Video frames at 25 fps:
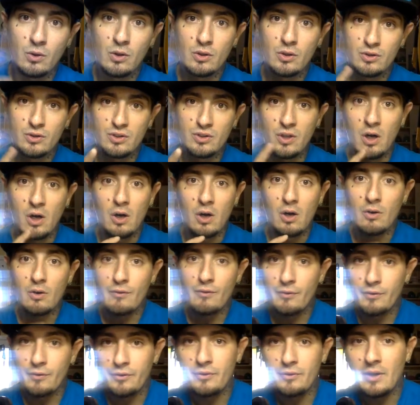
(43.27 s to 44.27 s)
song
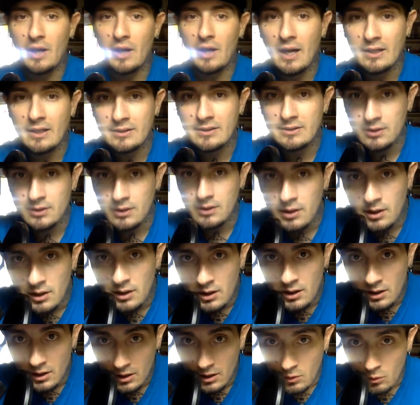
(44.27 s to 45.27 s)
for you guys.
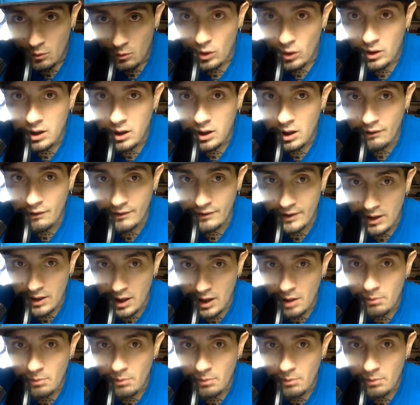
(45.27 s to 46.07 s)
One love and God